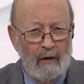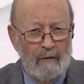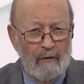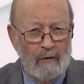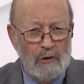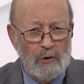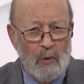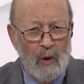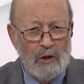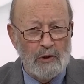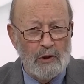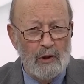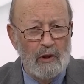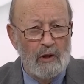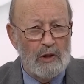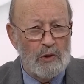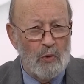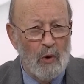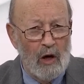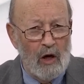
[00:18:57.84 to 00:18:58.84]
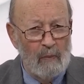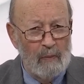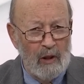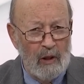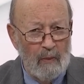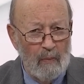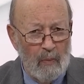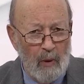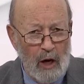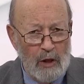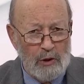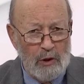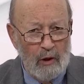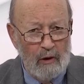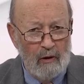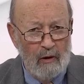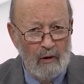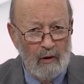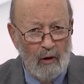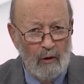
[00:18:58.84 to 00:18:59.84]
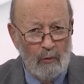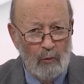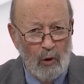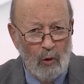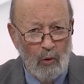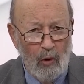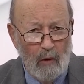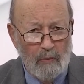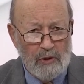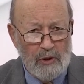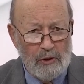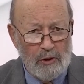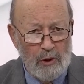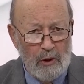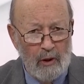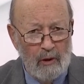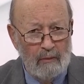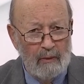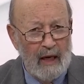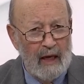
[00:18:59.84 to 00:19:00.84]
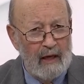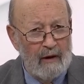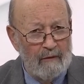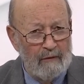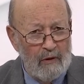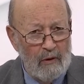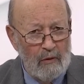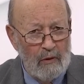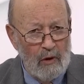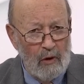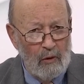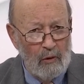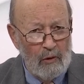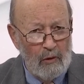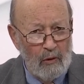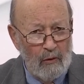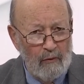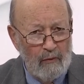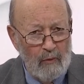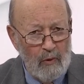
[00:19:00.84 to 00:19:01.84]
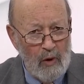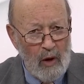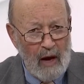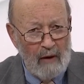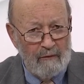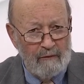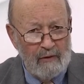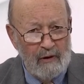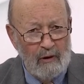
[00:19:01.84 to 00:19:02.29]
First question is, what will be the pressure on rootworms this year? And if you know you have